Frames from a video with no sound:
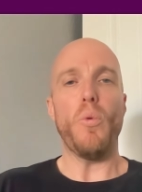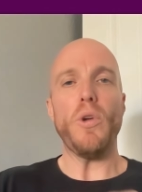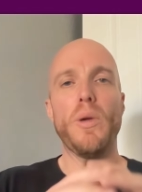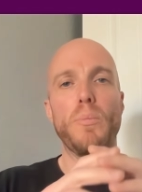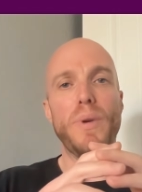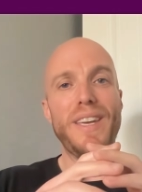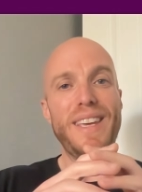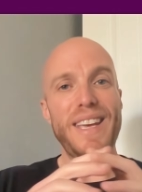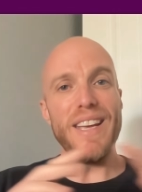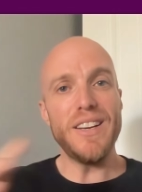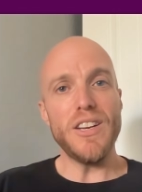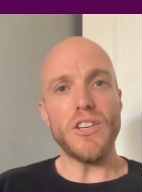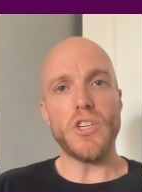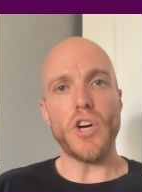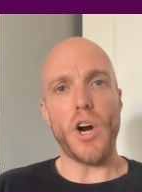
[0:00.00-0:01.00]
We can
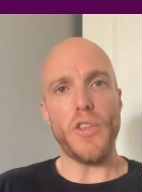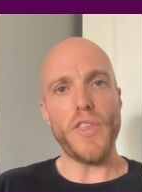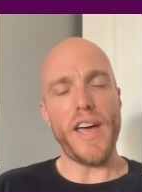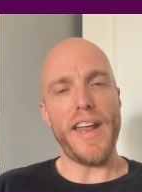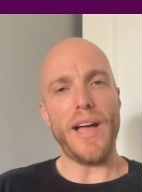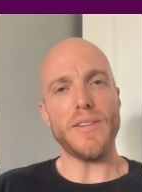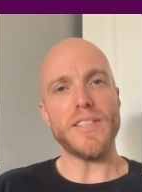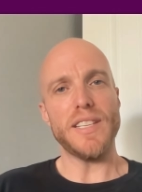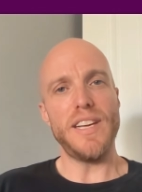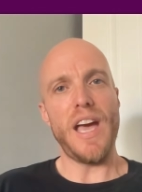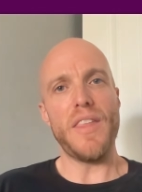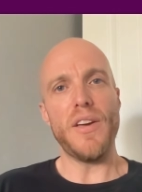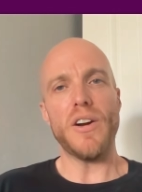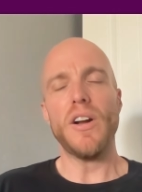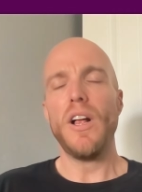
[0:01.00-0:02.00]
begin to chart that out
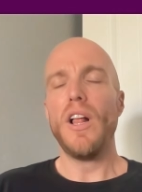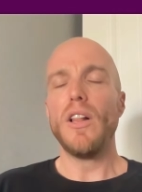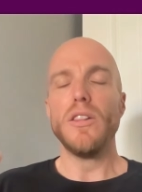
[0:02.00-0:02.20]
together,